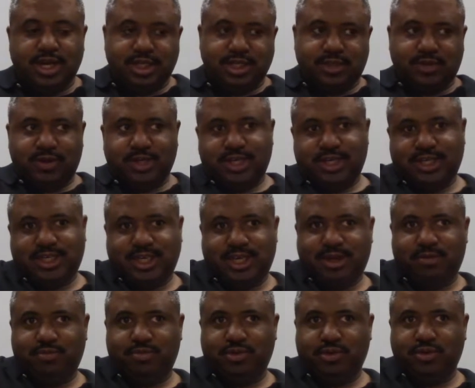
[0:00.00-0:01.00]
So in the
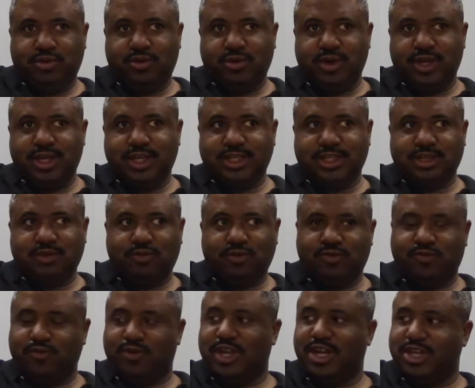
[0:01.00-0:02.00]
temple, it's a
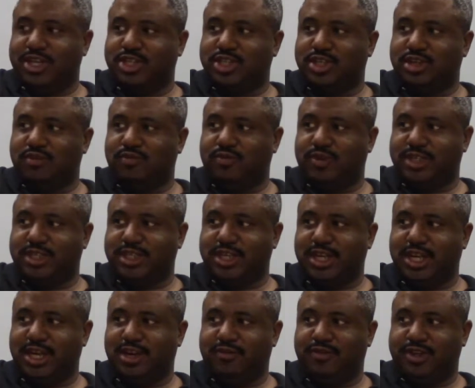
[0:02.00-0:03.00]
reflection of what's in
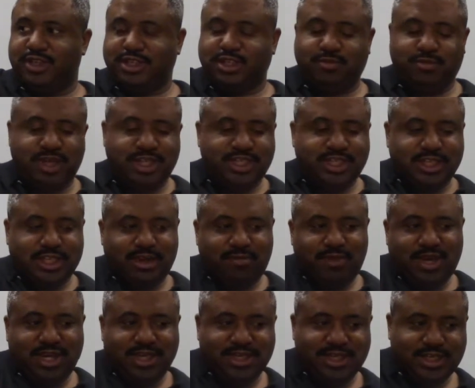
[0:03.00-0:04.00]
heaven. So basically they
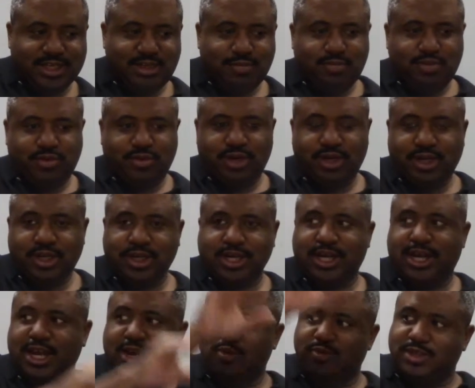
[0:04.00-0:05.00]
made the temple to look
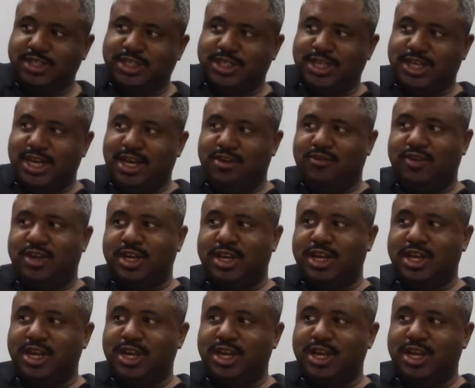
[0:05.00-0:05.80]
like what's in heaven.